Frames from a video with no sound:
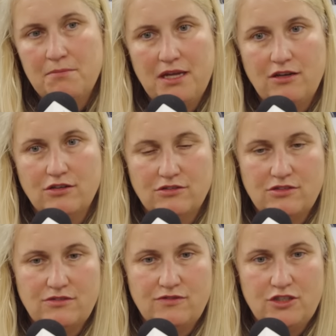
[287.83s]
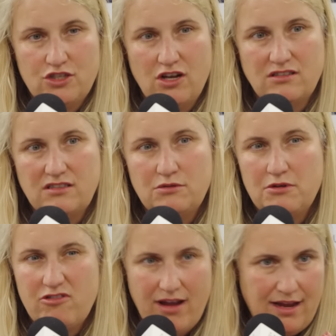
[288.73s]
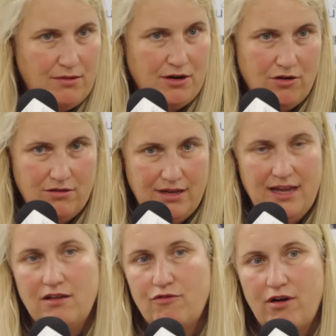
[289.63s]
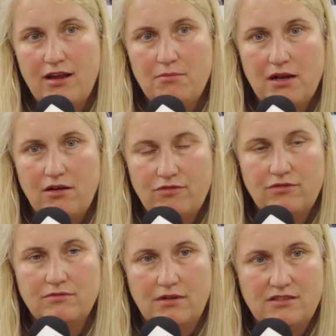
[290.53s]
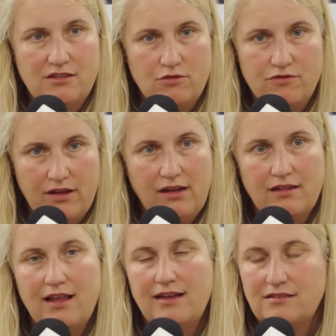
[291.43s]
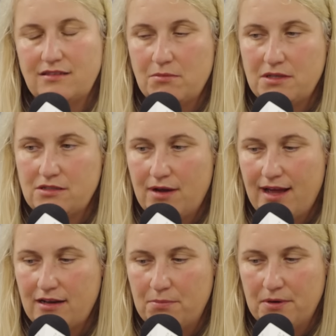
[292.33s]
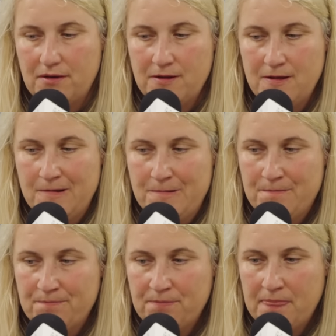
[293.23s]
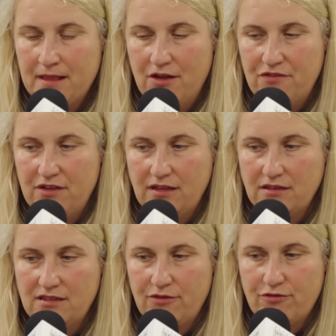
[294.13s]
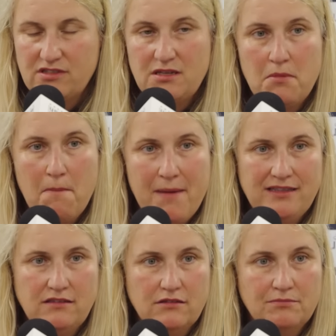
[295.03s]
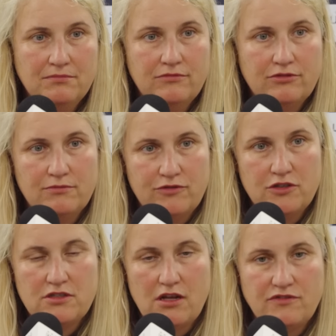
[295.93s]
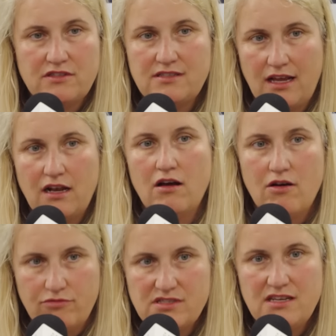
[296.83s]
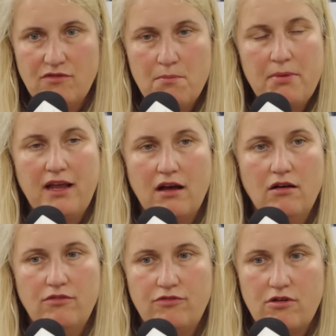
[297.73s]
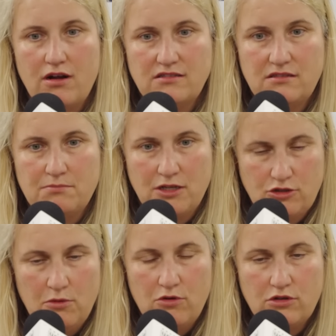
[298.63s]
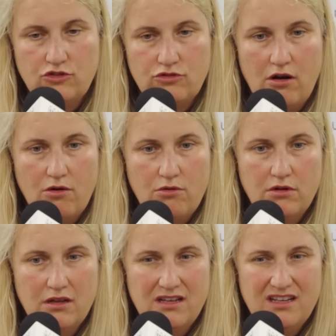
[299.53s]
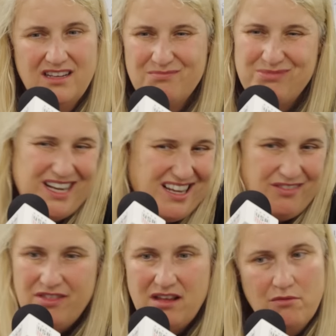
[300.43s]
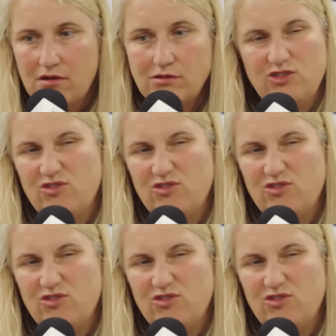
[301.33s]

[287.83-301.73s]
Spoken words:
because for the chances we created, we're not hitting the frame enough. I still think that's something to add. But I think the difference in momentum from first half to second half was even bigger for us, much more control. But I think we're only